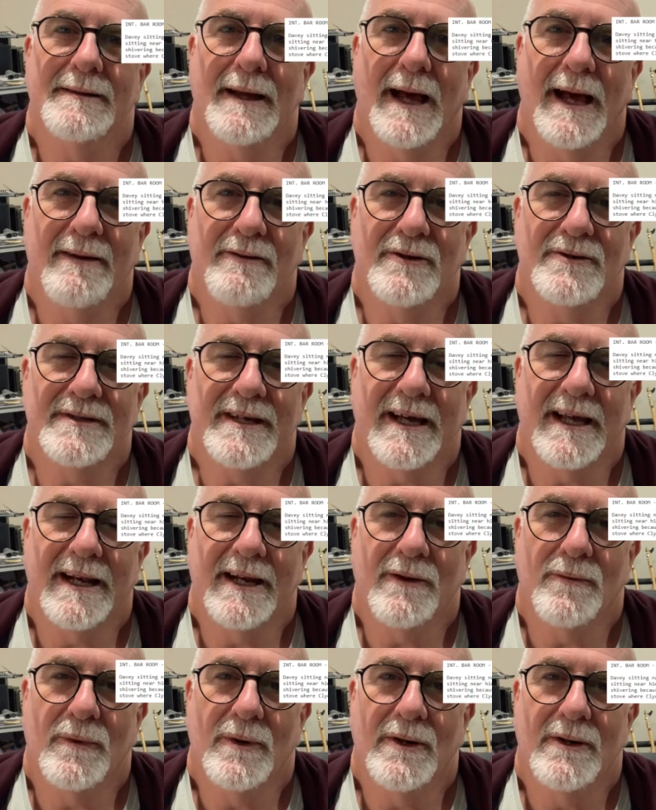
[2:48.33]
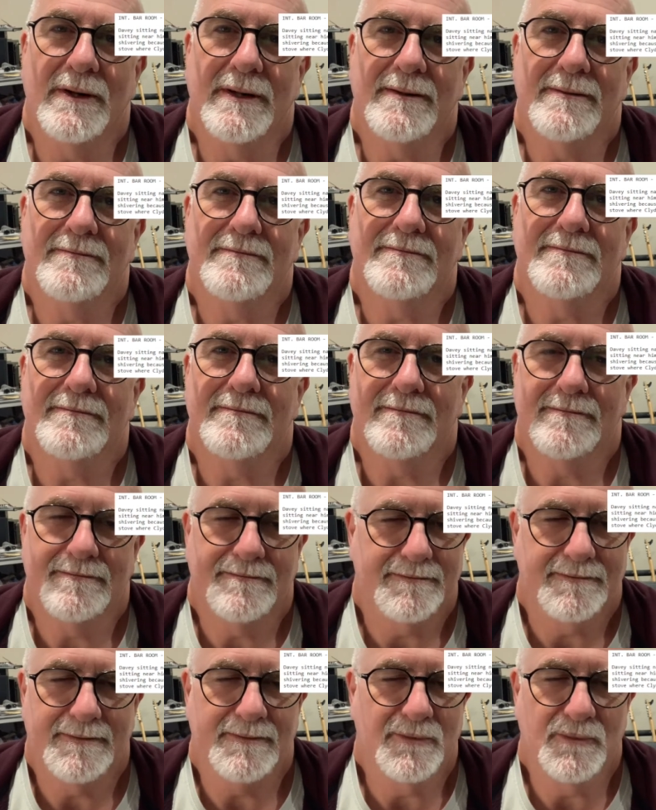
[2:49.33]
using an ing word
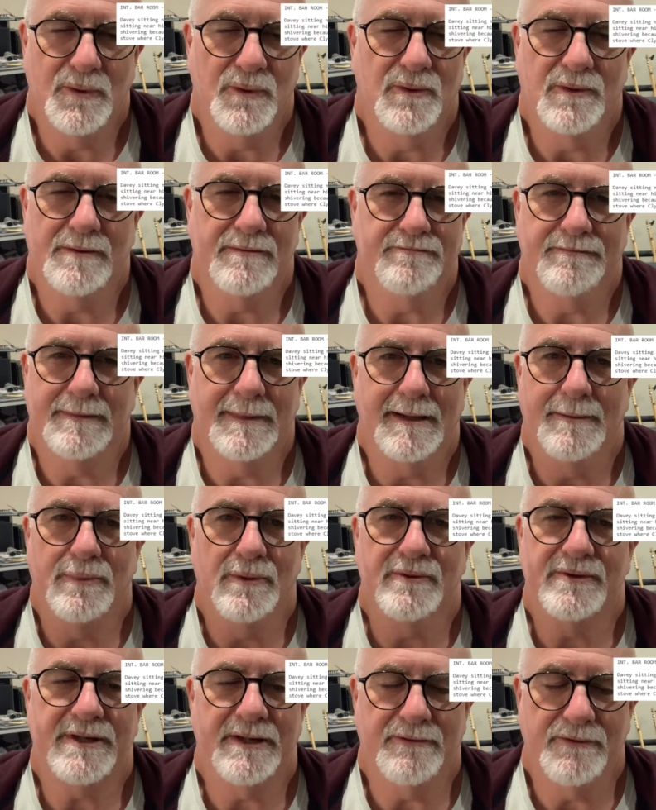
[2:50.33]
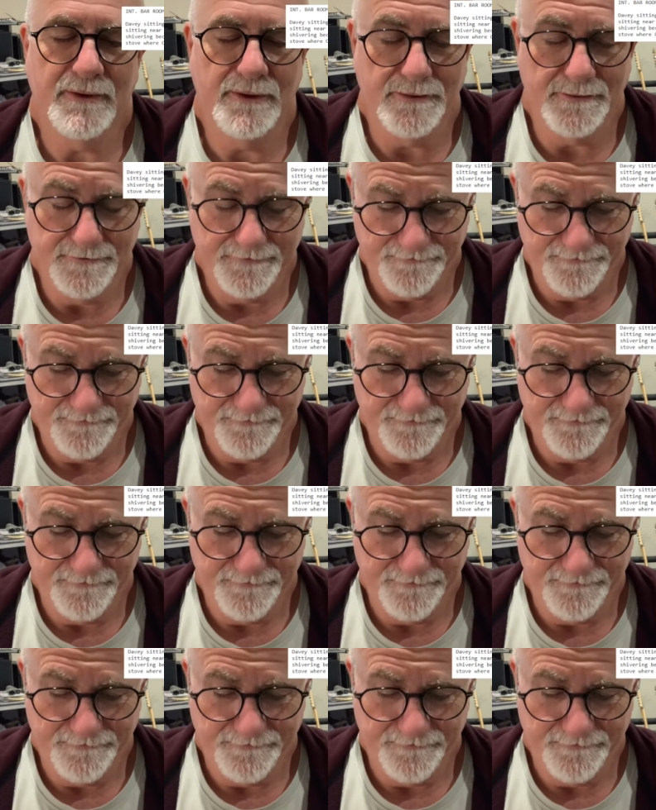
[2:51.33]
rule a bullshit rule?